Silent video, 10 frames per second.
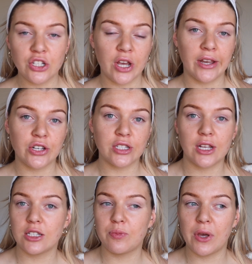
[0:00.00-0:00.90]
changes,
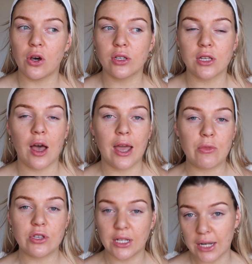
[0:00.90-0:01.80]
it's because
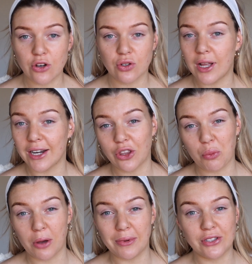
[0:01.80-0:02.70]
I'm using natural light at the
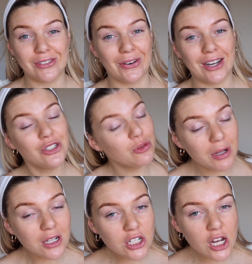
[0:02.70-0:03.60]
moment, so I do
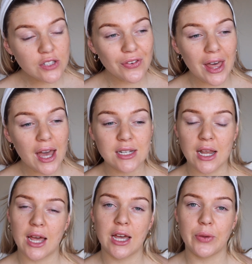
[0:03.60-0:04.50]
apologize for that,
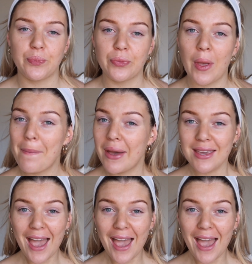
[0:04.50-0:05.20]
but